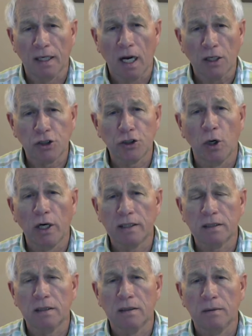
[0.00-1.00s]

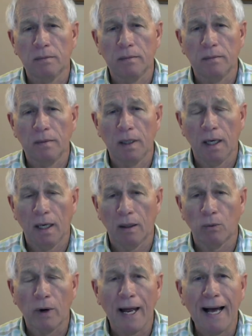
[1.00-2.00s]
short
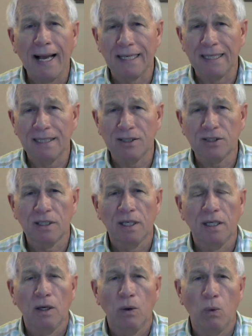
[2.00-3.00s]
rallies
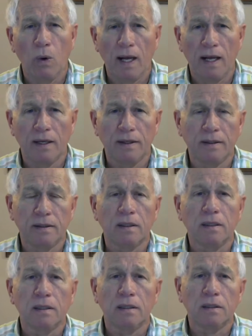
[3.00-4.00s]
when
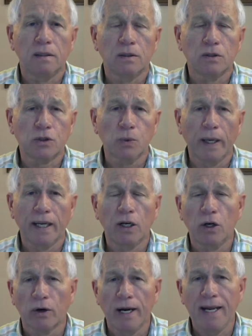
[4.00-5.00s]
swing
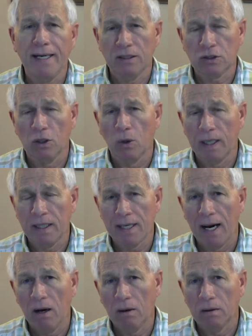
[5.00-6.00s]
gray is going
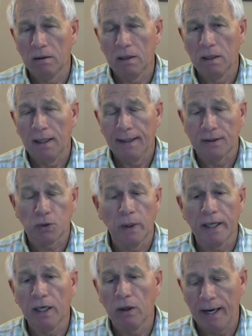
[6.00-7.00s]
down, and
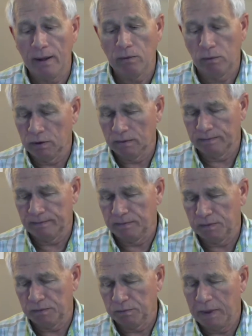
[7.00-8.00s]
swing gray will
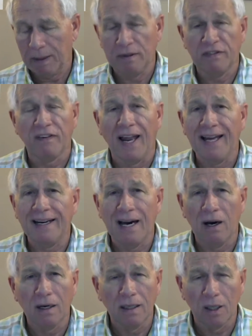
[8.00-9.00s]
maybe flatten
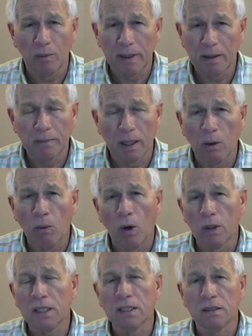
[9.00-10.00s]
out a little bit, but it
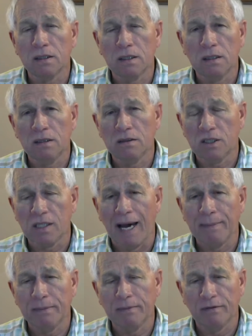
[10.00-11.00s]
won't
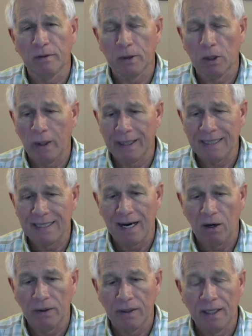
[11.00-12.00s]
stop from going
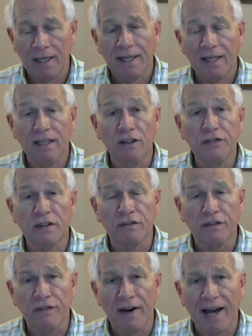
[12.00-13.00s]
down if in
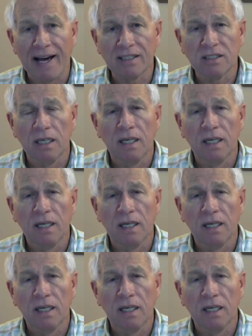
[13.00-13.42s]
fact